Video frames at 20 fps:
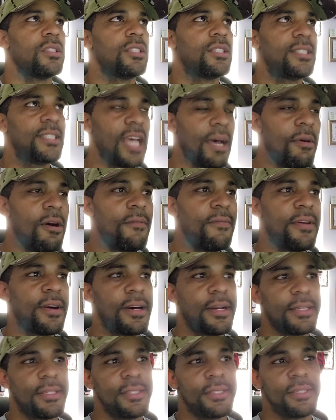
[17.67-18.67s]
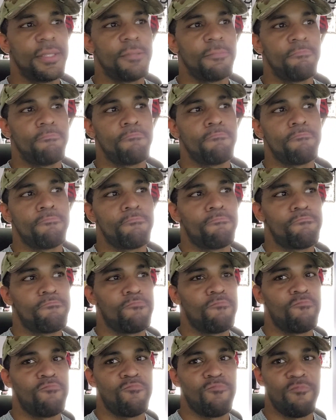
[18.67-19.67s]
Some of us
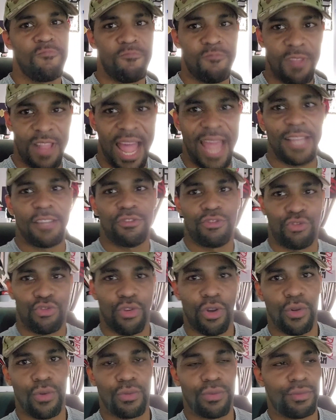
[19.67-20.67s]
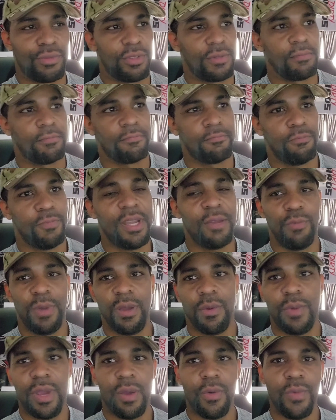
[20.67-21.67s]
likes trolls. We,
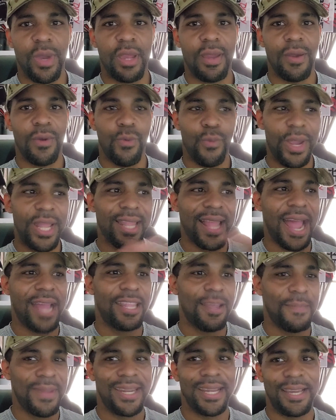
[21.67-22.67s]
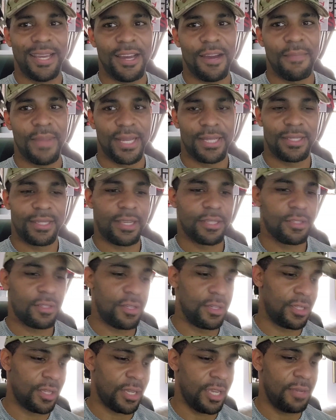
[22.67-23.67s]
we, we, we, we like them in the comment section
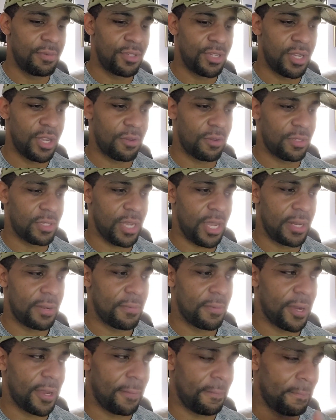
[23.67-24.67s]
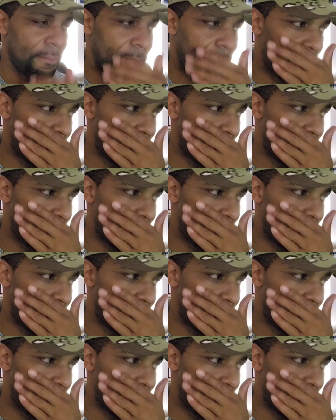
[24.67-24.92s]
because it keeps you entertaining, right?